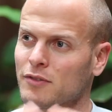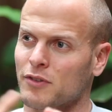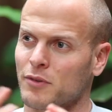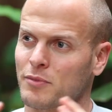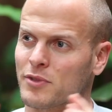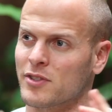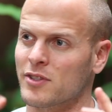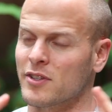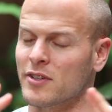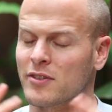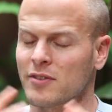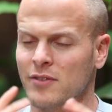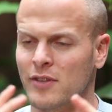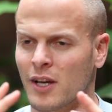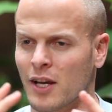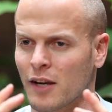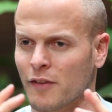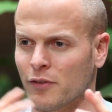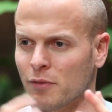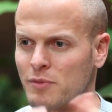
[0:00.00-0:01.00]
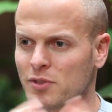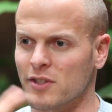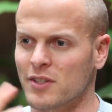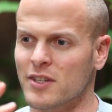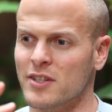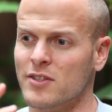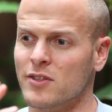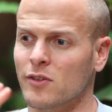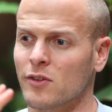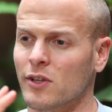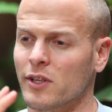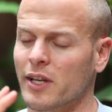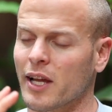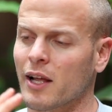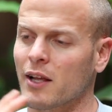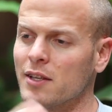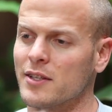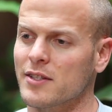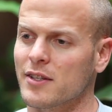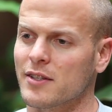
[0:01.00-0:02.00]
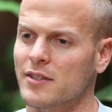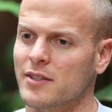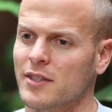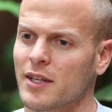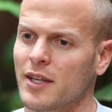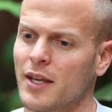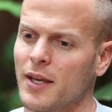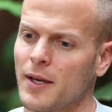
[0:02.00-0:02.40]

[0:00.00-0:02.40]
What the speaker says: from statistical analysis